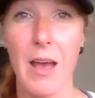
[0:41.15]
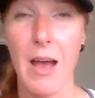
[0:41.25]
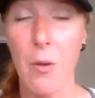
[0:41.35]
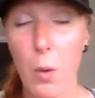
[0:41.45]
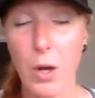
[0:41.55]

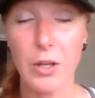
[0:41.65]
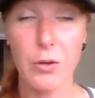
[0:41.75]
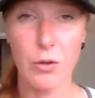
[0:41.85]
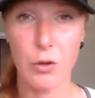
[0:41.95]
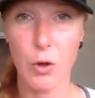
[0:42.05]
I want you
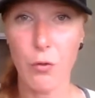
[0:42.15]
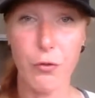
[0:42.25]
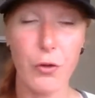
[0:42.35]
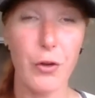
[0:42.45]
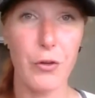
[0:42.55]
to go
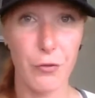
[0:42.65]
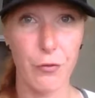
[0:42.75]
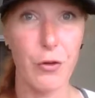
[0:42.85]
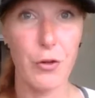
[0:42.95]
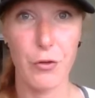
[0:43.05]
further and
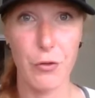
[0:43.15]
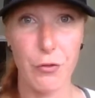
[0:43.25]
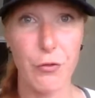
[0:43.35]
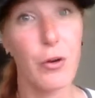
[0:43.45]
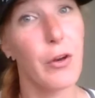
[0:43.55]
further and
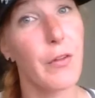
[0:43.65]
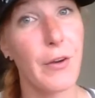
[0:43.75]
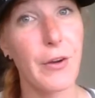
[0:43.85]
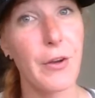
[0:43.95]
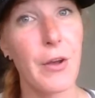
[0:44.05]

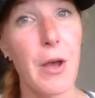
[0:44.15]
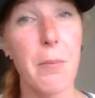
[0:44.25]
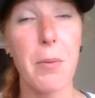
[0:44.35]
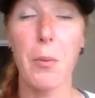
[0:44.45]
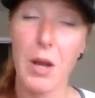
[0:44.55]
further.
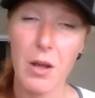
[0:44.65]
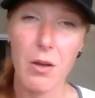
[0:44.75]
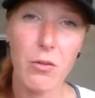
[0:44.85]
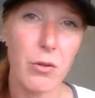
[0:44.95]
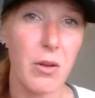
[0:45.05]
But what I
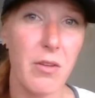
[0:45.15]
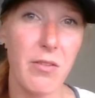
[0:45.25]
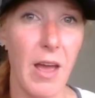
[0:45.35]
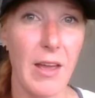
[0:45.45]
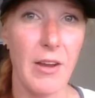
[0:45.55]
also
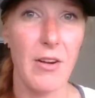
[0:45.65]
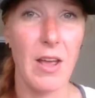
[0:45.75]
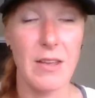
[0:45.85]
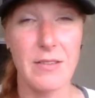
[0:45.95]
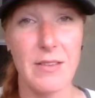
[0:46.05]
desire
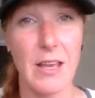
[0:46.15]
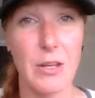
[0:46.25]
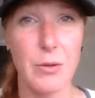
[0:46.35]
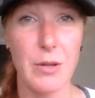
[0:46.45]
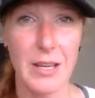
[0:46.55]
is that
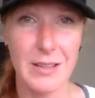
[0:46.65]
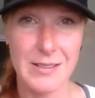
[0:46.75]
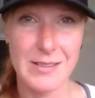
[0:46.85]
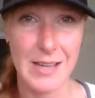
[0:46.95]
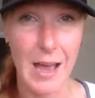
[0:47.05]
you take a
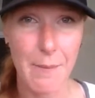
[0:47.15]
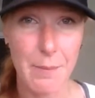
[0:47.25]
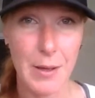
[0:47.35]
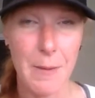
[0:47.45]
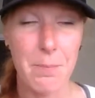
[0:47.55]
step
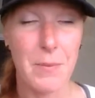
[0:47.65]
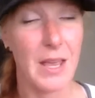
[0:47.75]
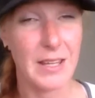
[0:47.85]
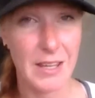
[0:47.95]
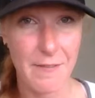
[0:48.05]

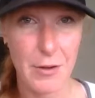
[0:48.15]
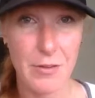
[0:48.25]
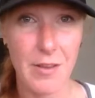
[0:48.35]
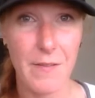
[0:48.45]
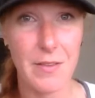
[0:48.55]
and give
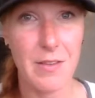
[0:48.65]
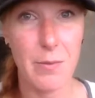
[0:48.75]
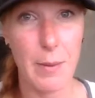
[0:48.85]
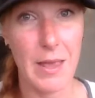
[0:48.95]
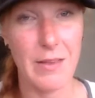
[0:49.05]
yourself the
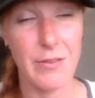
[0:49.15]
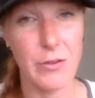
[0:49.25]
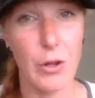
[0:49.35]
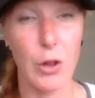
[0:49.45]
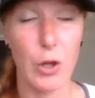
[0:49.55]
space
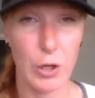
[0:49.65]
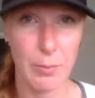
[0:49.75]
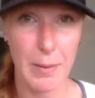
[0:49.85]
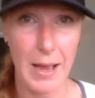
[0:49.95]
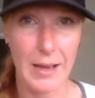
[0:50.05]
to look
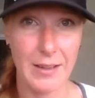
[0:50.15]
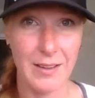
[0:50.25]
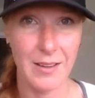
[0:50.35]
back.